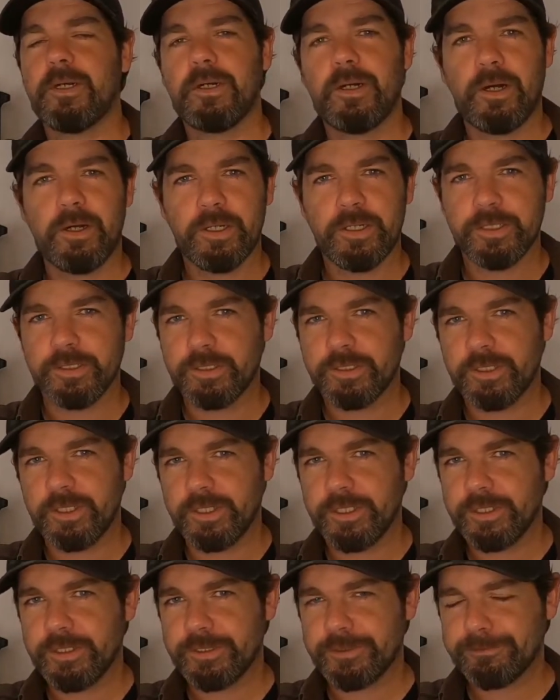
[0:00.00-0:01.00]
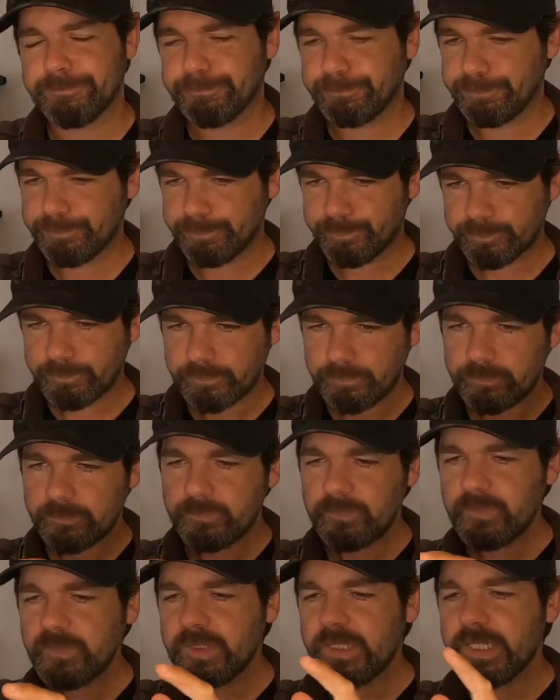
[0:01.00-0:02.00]
iron sights.
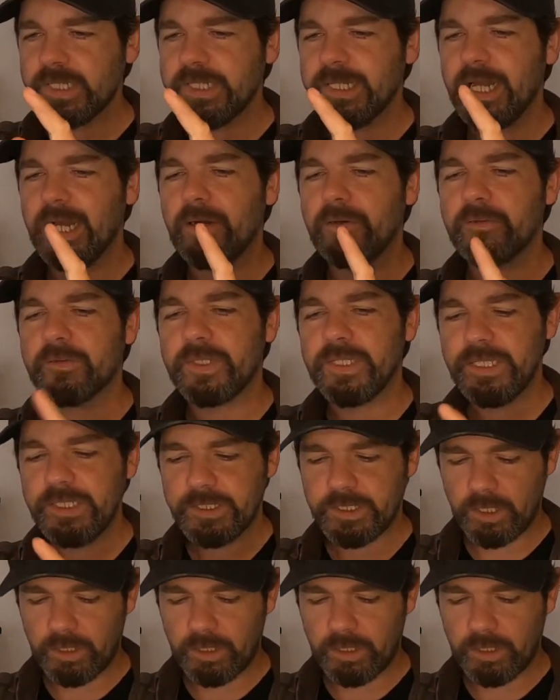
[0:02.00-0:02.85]
Now, these